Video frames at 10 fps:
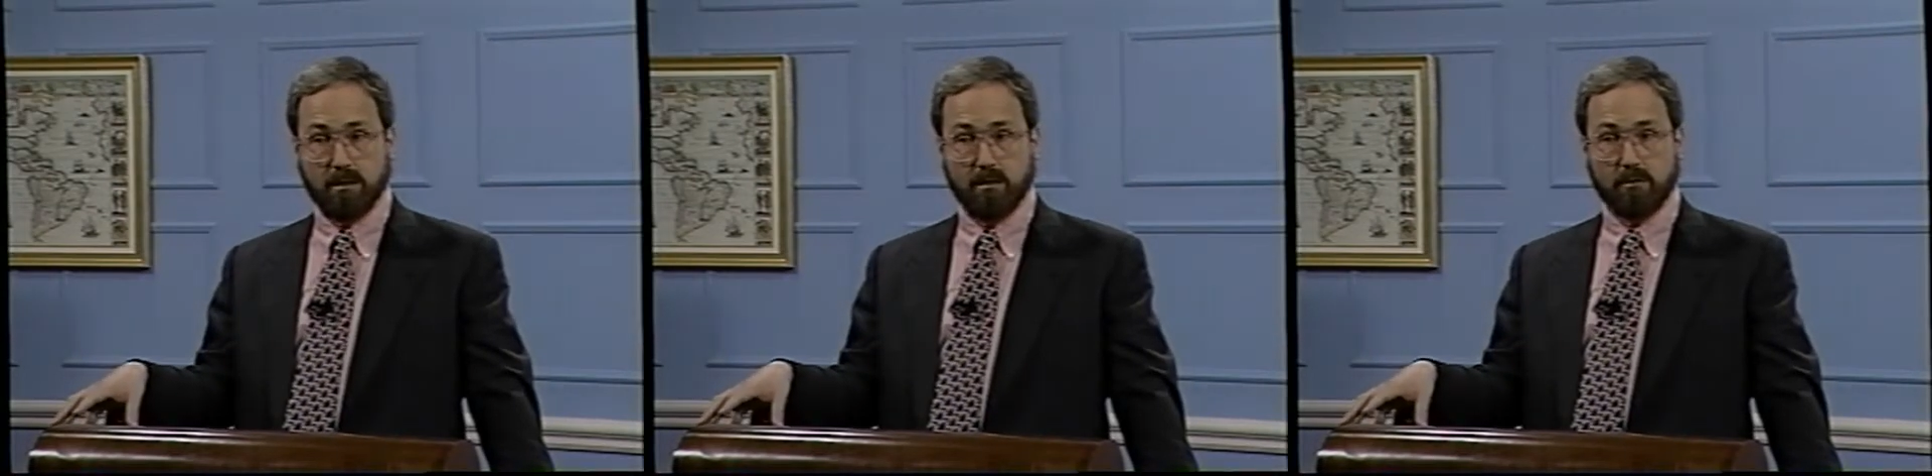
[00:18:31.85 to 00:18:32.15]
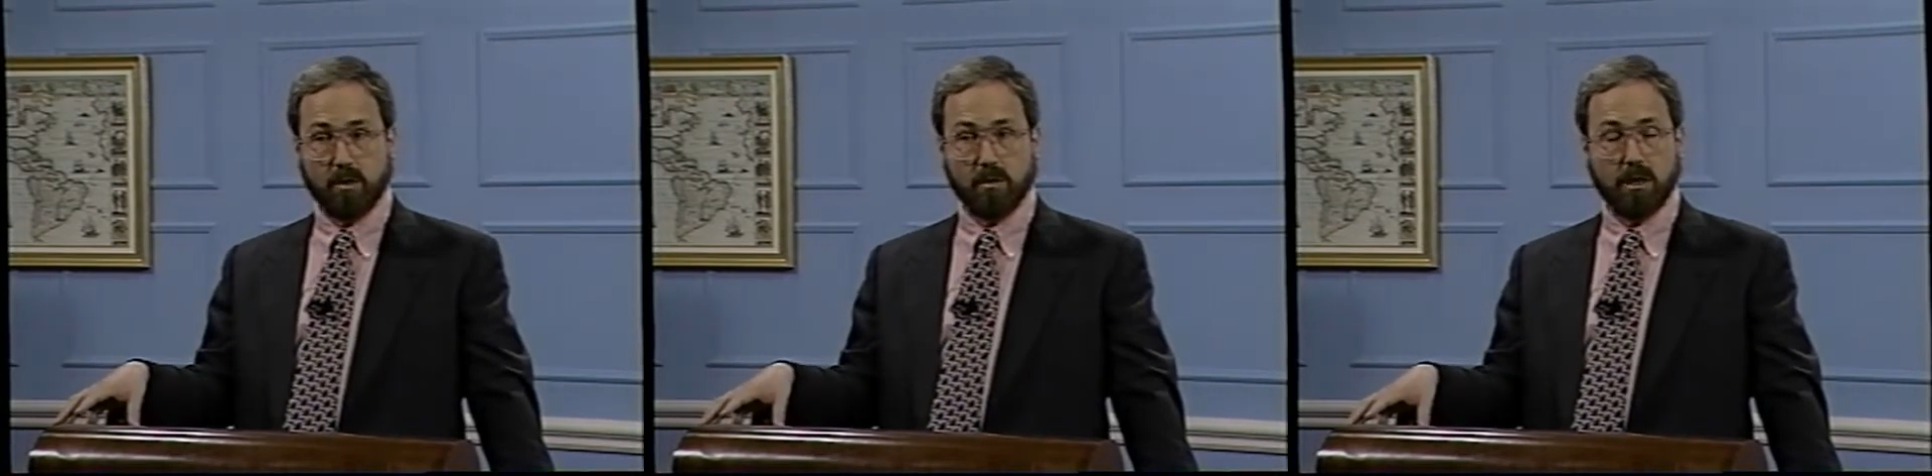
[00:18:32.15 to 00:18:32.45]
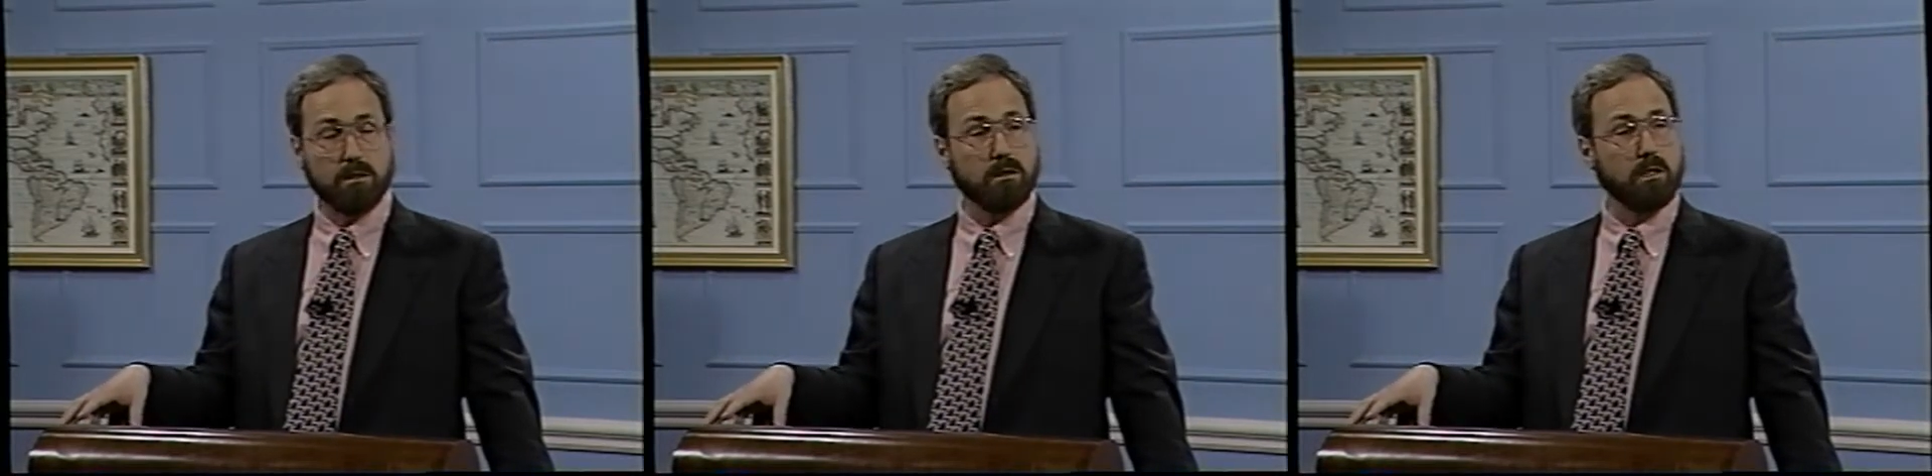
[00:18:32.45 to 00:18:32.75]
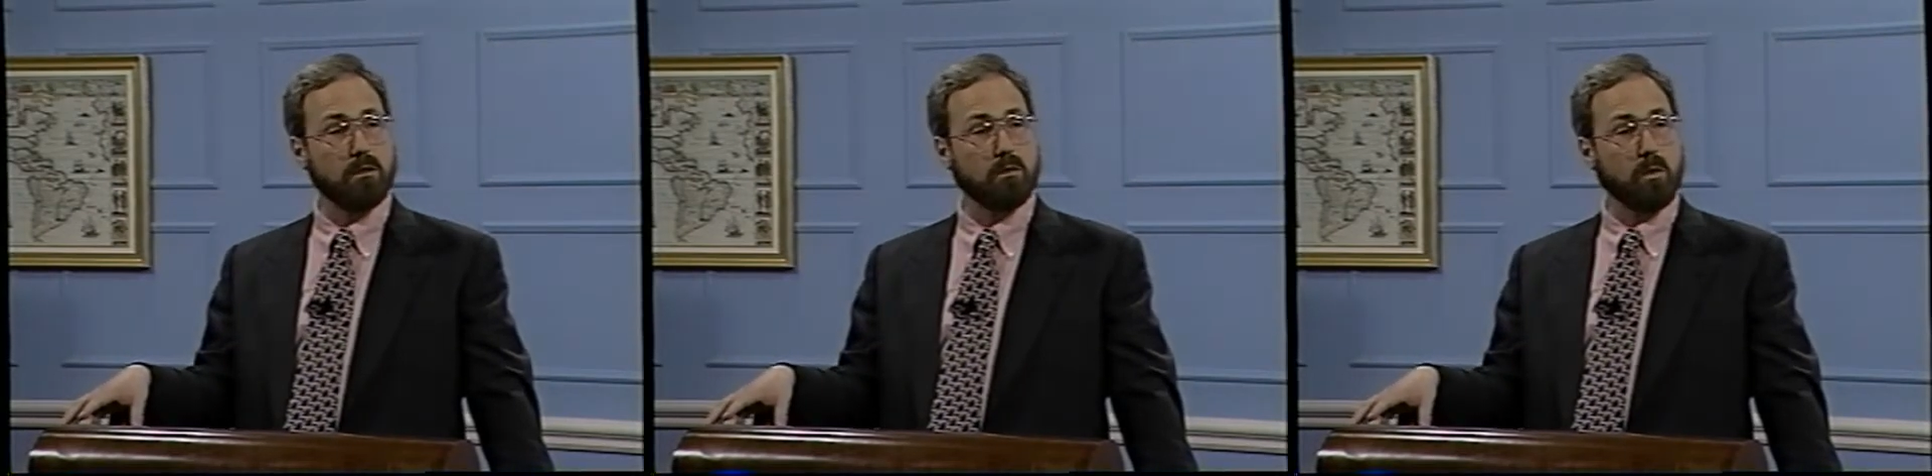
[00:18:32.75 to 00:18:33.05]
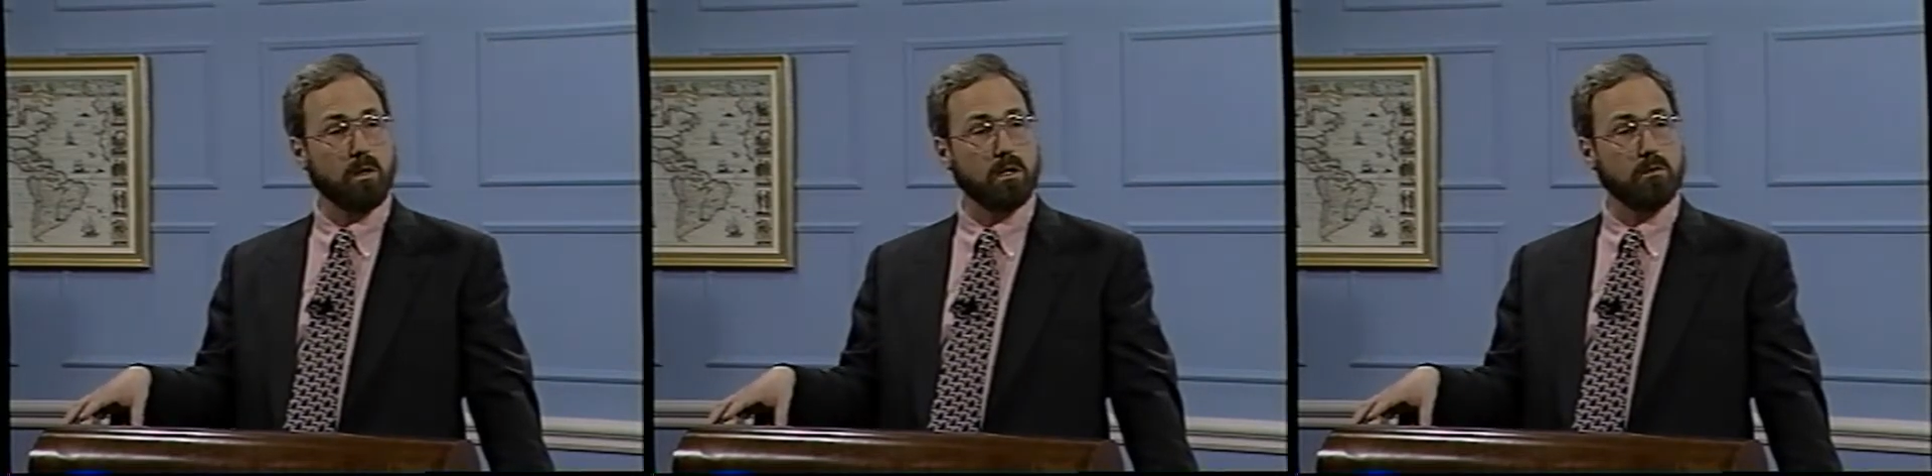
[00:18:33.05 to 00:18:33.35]
so that the
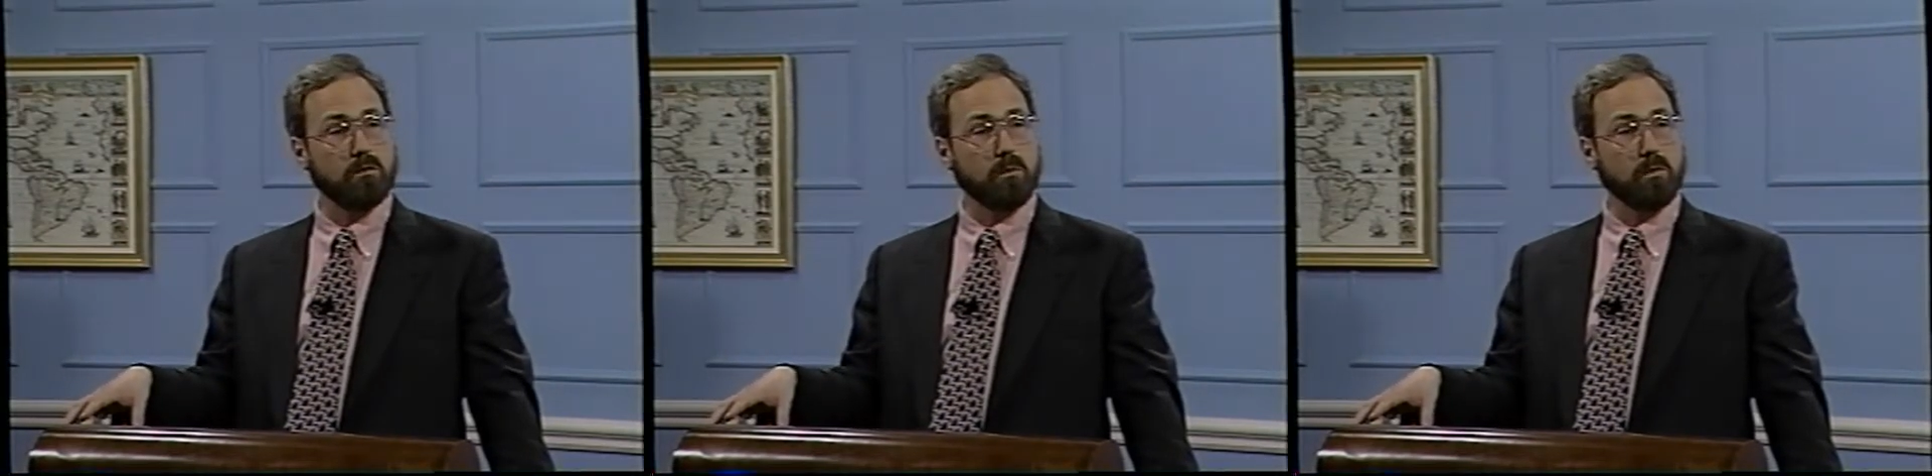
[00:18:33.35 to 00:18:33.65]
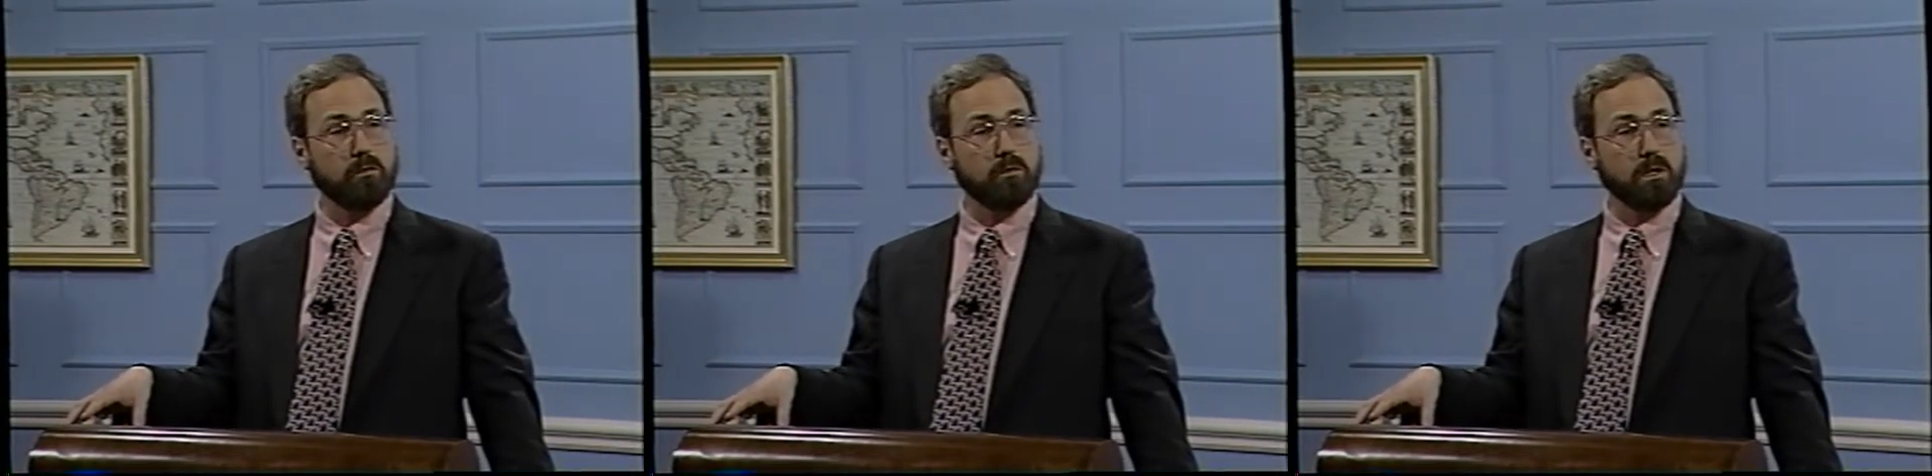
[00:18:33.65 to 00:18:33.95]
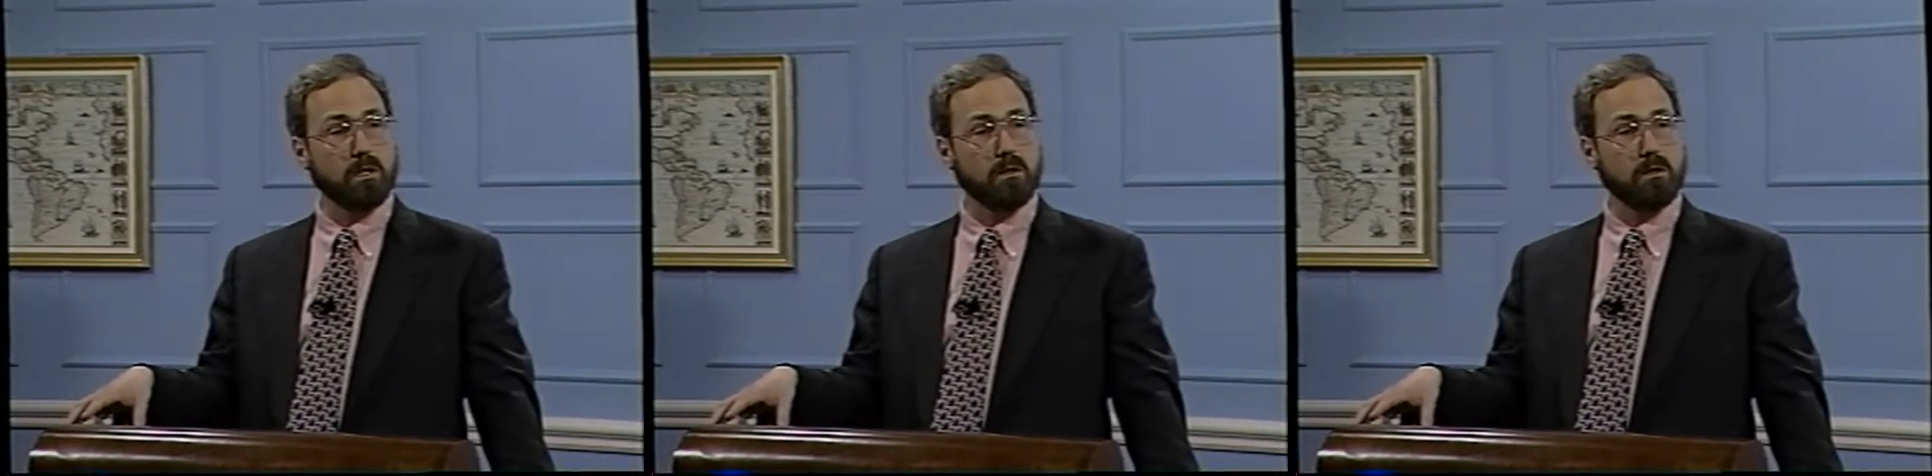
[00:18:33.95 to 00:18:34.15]
authorities from the city,